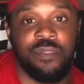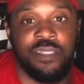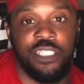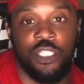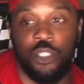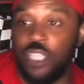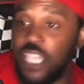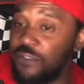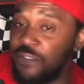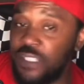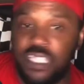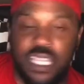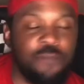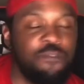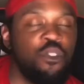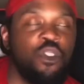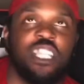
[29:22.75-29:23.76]
You give it to
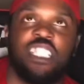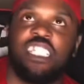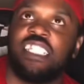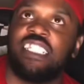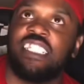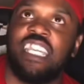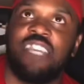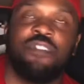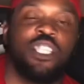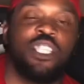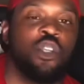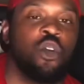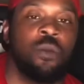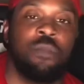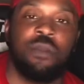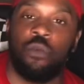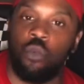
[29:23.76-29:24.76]
if you could just give it to
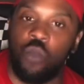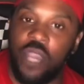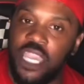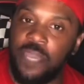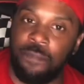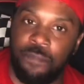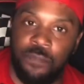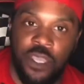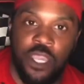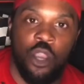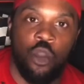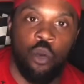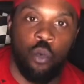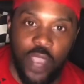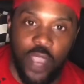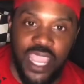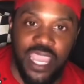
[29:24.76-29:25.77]
him and wait,
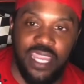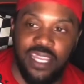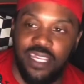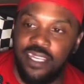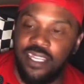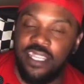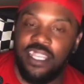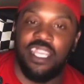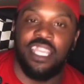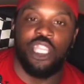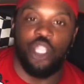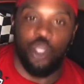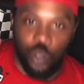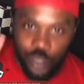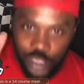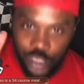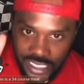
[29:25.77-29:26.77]
wait
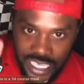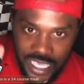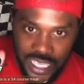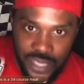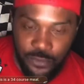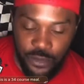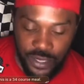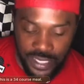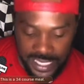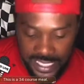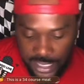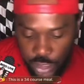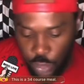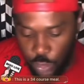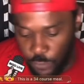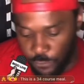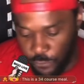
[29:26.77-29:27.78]
You'll see what he
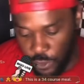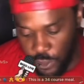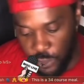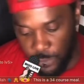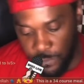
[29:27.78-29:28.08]
do for you.